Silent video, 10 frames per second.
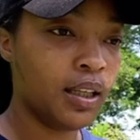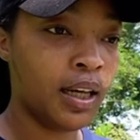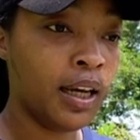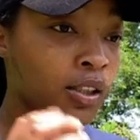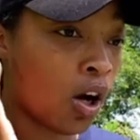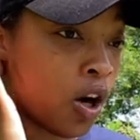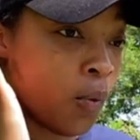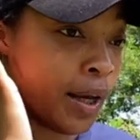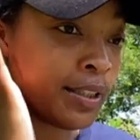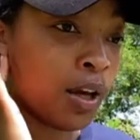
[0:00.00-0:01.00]
It is
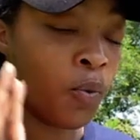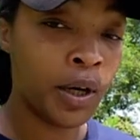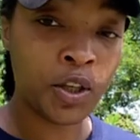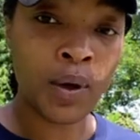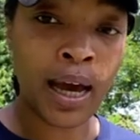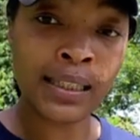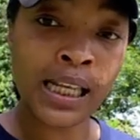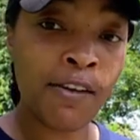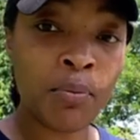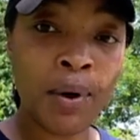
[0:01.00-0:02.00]
always a win, you guys.
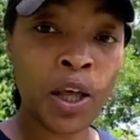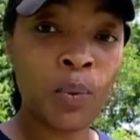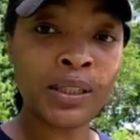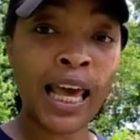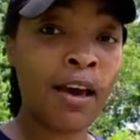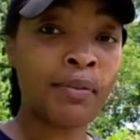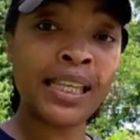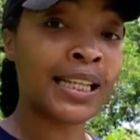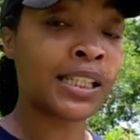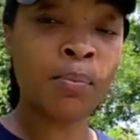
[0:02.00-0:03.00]
Everybody wants to have a
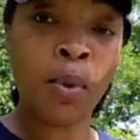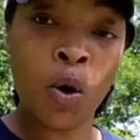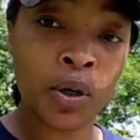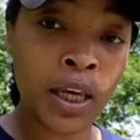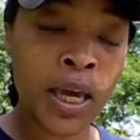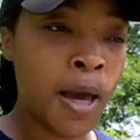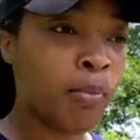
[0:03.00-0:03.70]
testimony,